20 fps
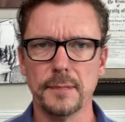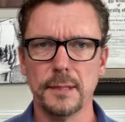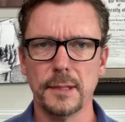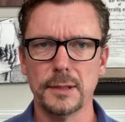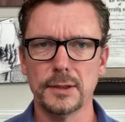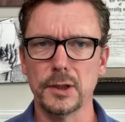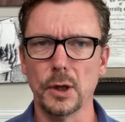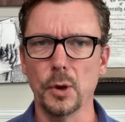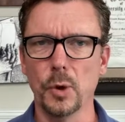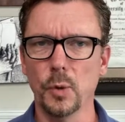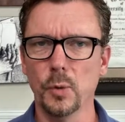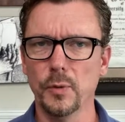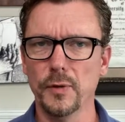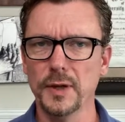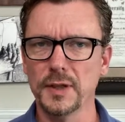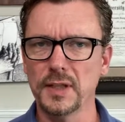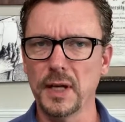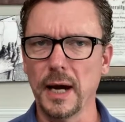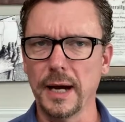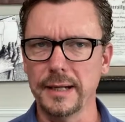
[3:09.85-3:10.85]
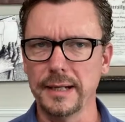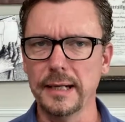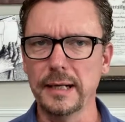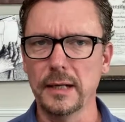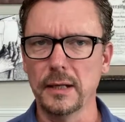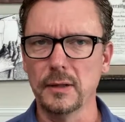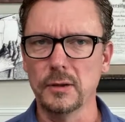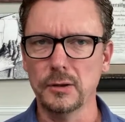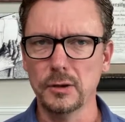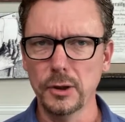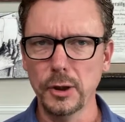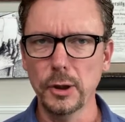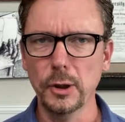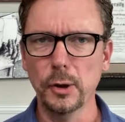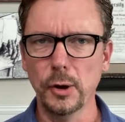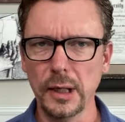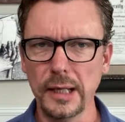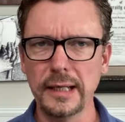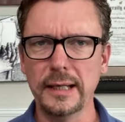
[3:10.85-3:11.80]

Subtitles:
So this idea literally